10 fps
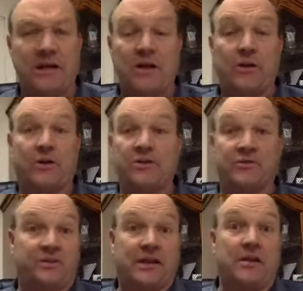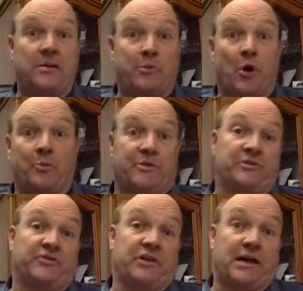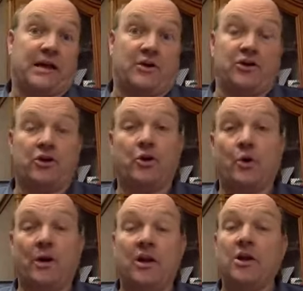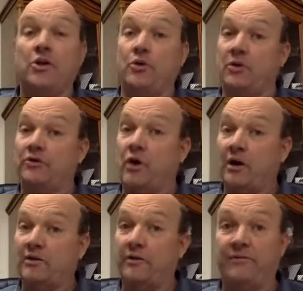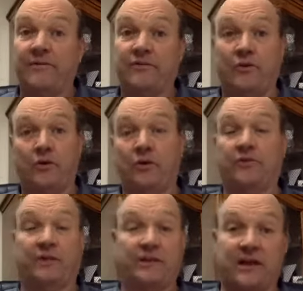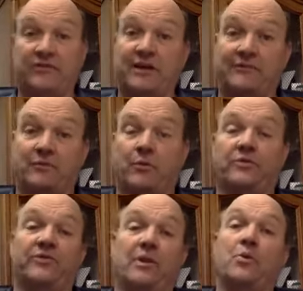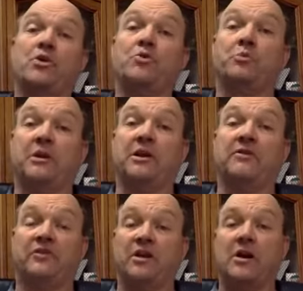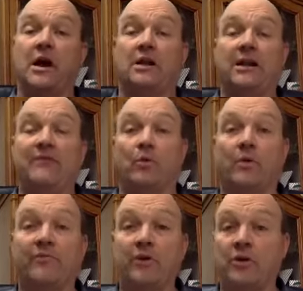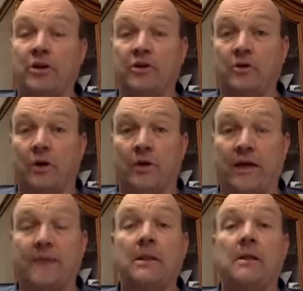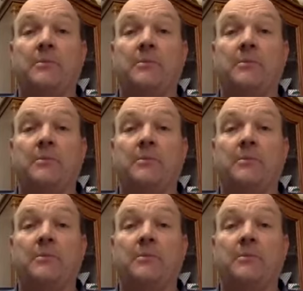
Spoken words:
You can just in the pulpit just say, hey, could you do it? You can talk to visitors and guests afterwards and say, would you please leave a review? You can do all that.